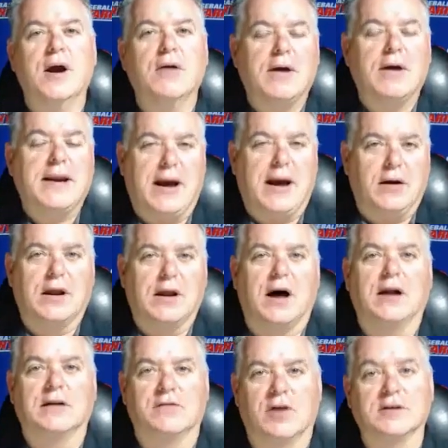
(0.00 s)
Right now, a
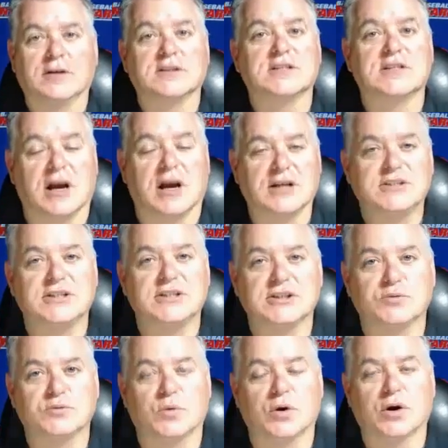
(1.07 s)
lot of our
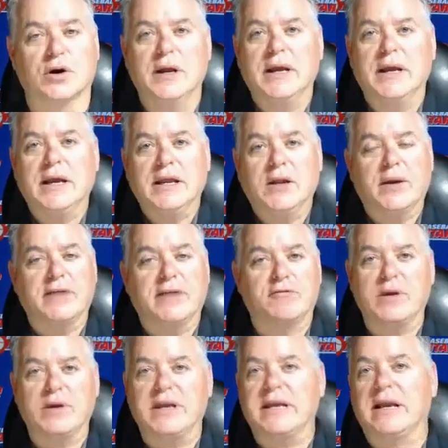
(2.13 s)
discussions were, if
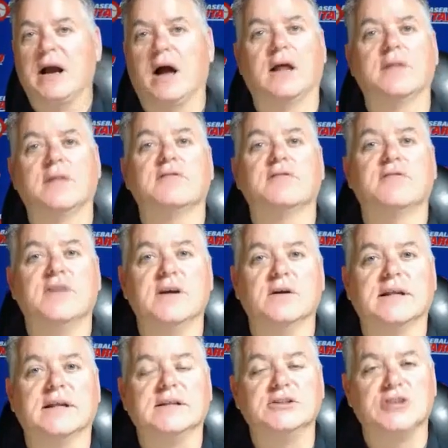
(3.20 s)
we got on the
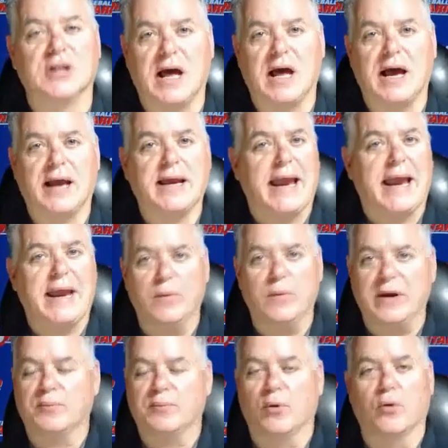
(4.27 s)
field in July,
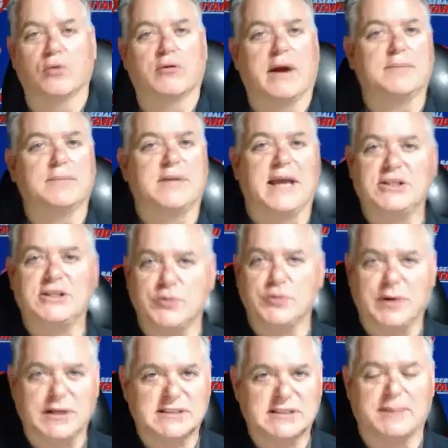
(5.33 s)
8-week program takes you
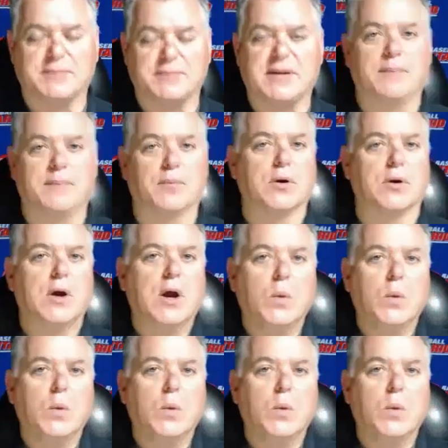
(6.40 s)
into September.